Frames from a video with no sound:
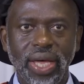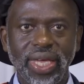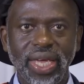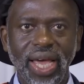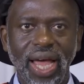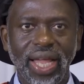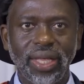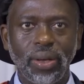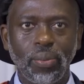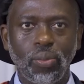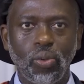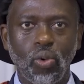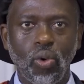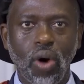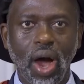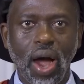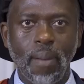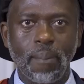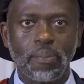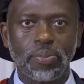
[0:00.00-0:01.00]

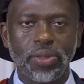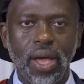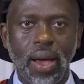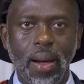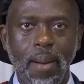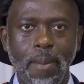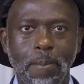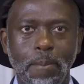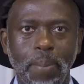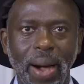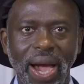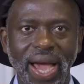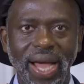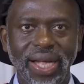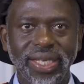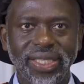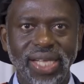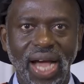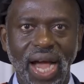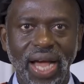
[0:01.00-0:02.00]
Kialibua,
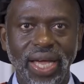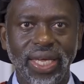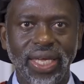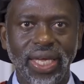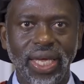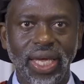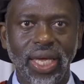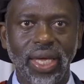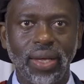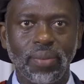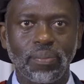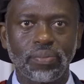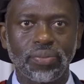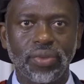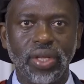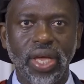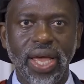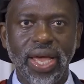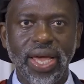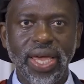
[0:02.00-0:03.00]
Baya Danki,
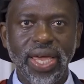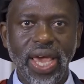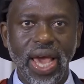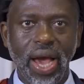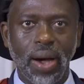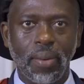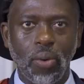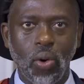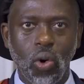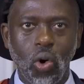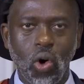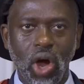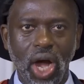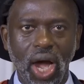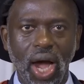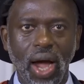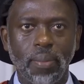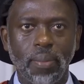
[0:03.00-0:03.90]
Ngiyabonga.